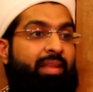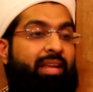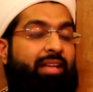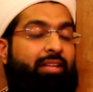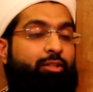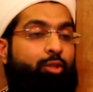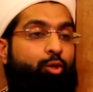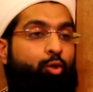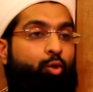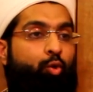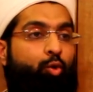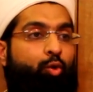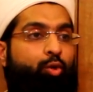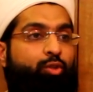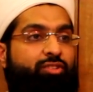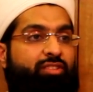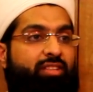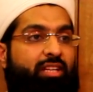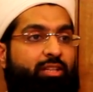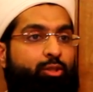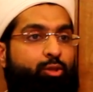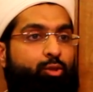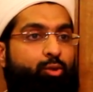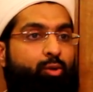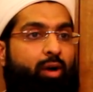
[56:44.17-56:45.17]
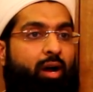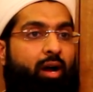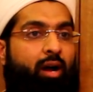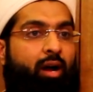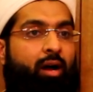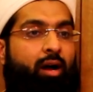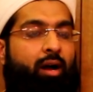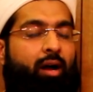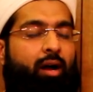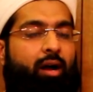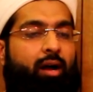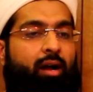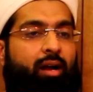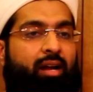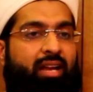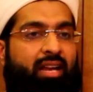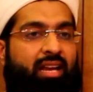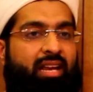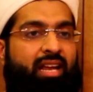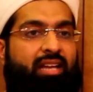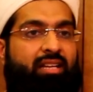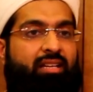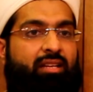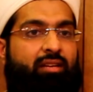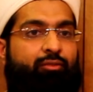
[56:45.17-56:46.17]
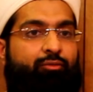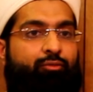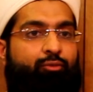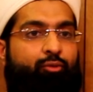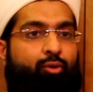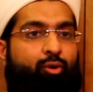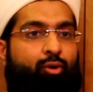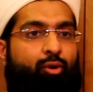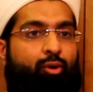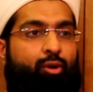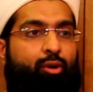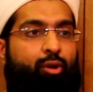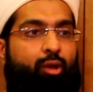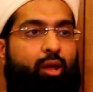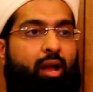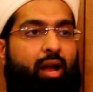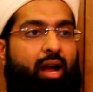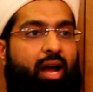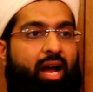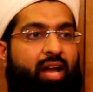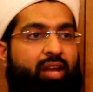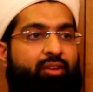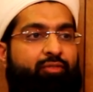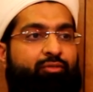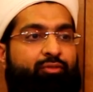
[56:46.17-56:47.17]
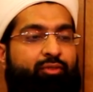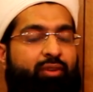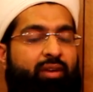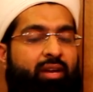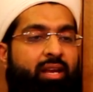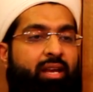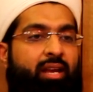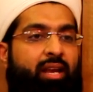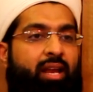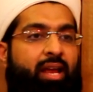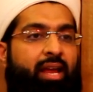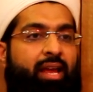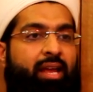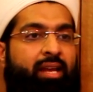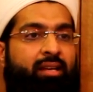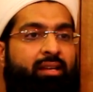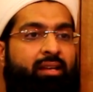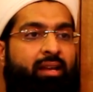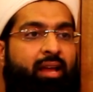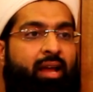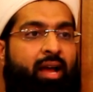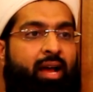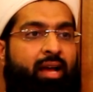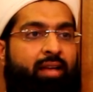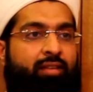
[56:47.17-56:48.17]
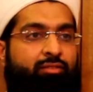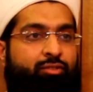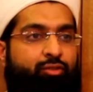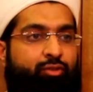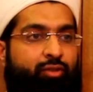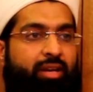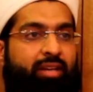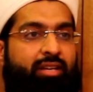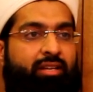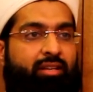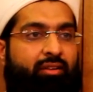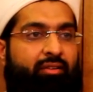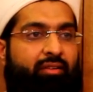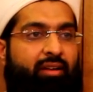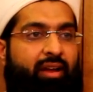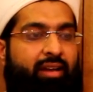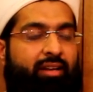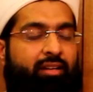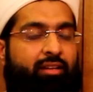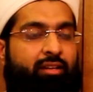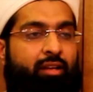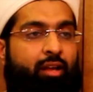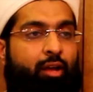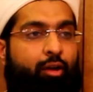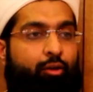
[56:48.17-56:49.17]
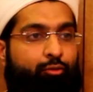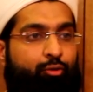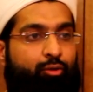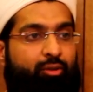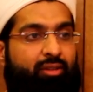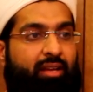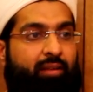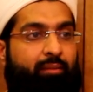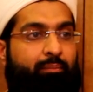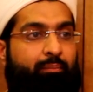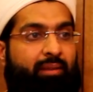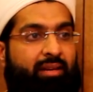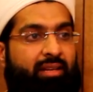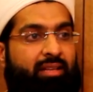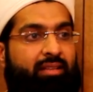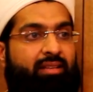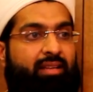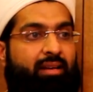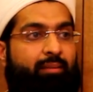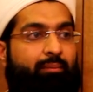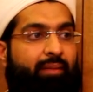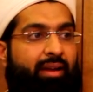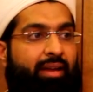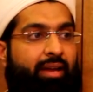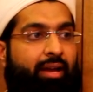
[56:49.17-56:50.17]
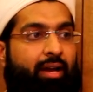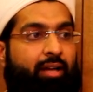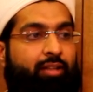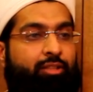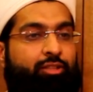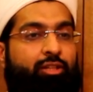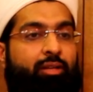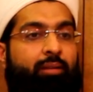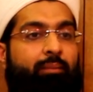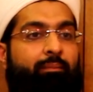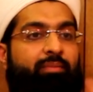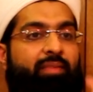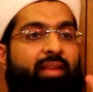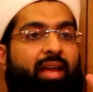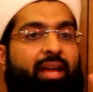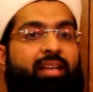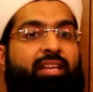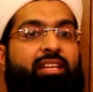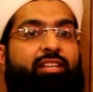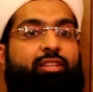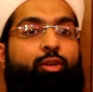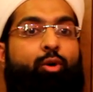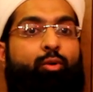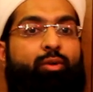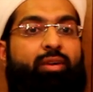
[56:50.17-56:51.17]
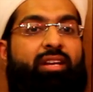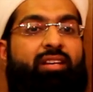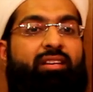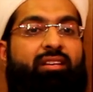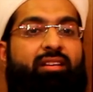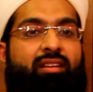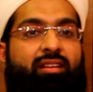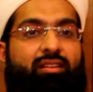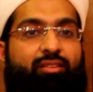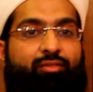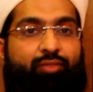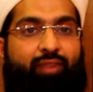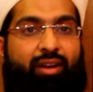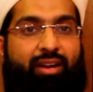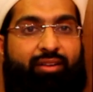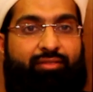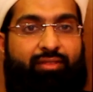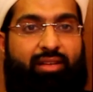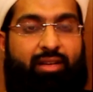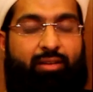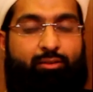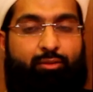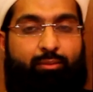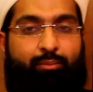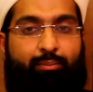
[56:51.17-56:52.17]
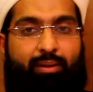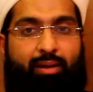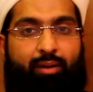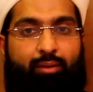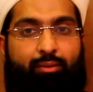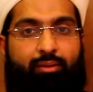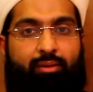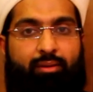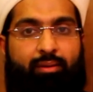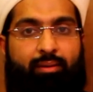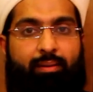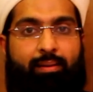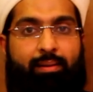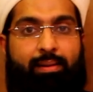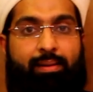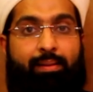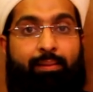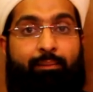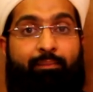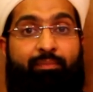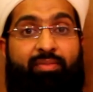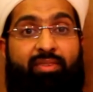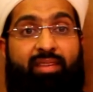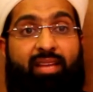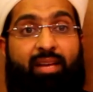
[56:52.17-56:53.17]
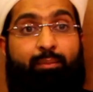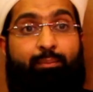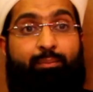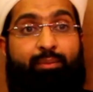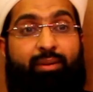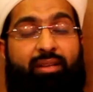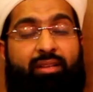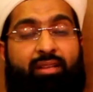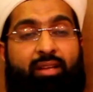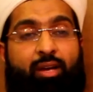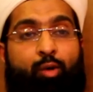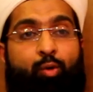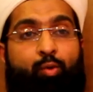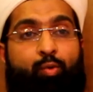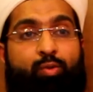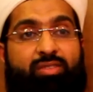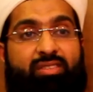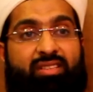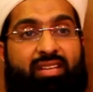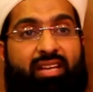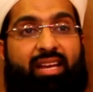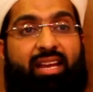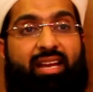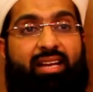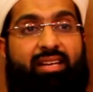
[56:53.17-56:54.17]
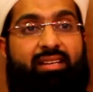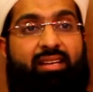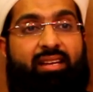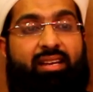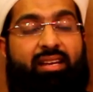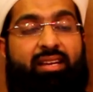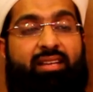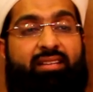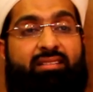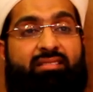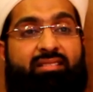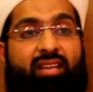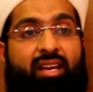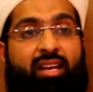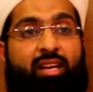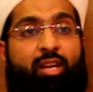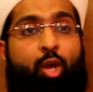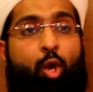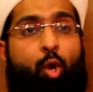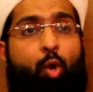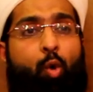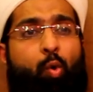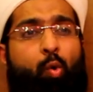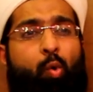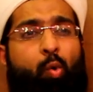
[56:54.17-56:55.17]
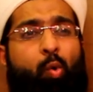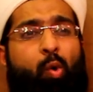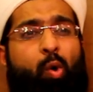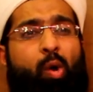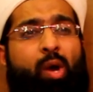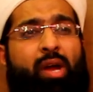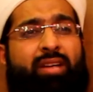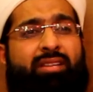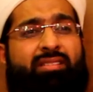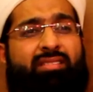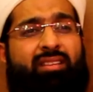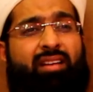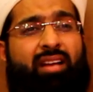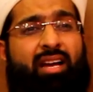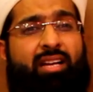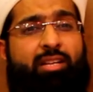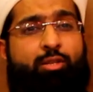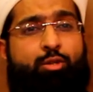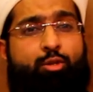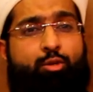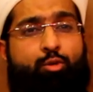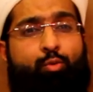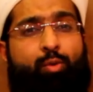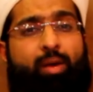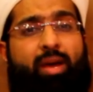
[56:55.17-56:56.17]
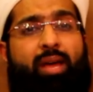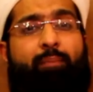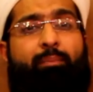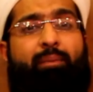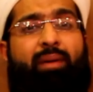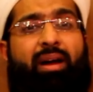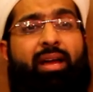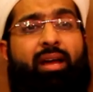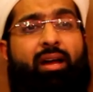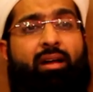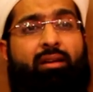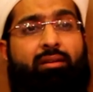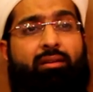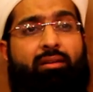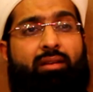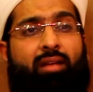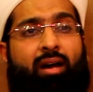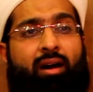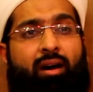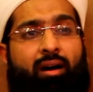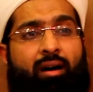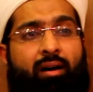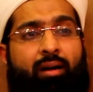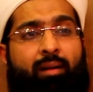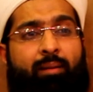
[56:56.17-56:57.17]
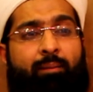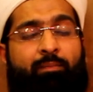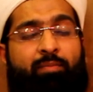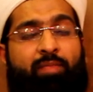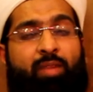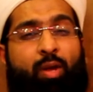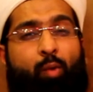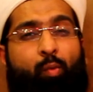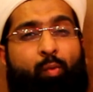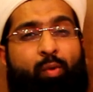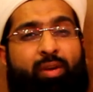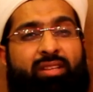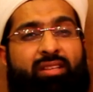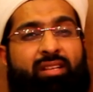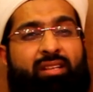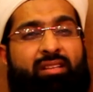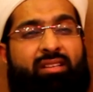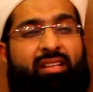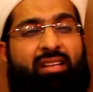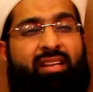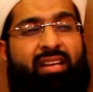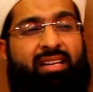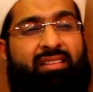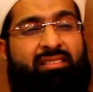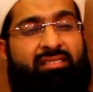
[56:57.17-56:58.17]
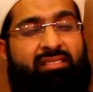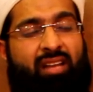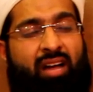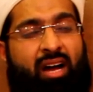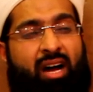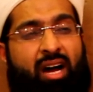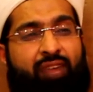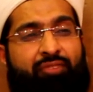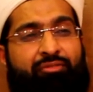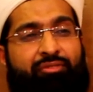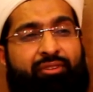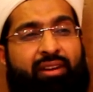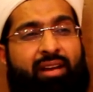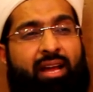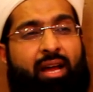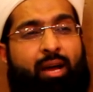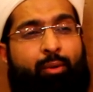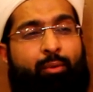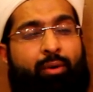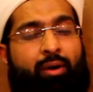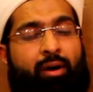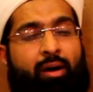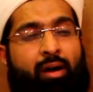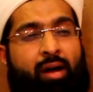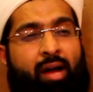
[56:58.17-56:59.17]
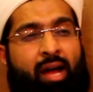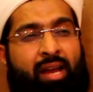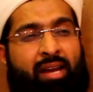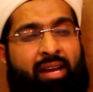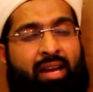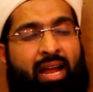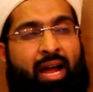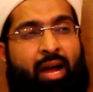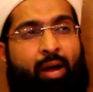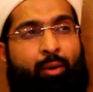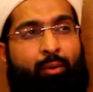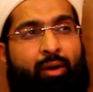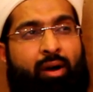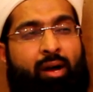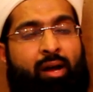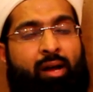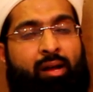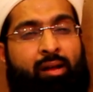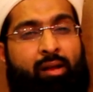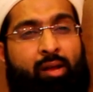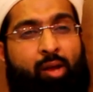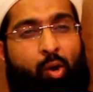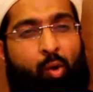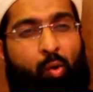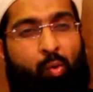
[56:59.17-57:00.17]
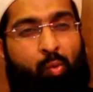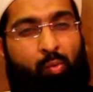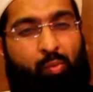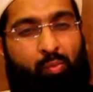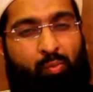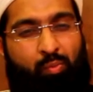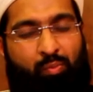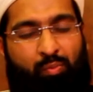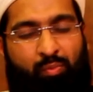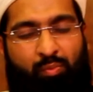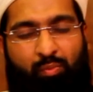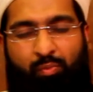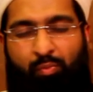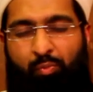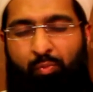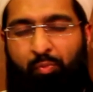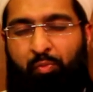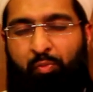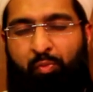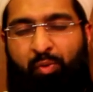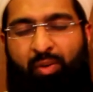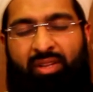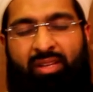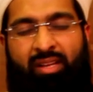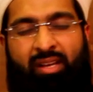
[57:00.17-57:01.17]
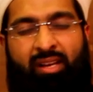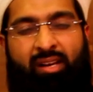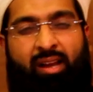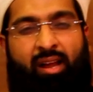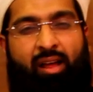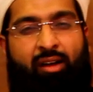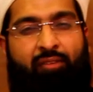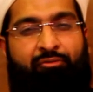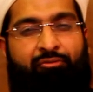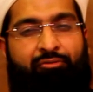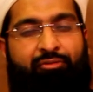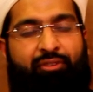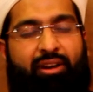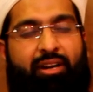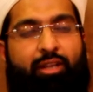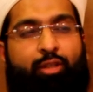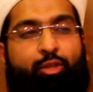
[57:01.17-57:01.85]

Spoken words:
The cause that you are collecting for, I feel it has greater right for that money than my Hajj. And he donated his £5,000. That brother who was collecting, he said, I swear by Allah, within the next half an hour, within a very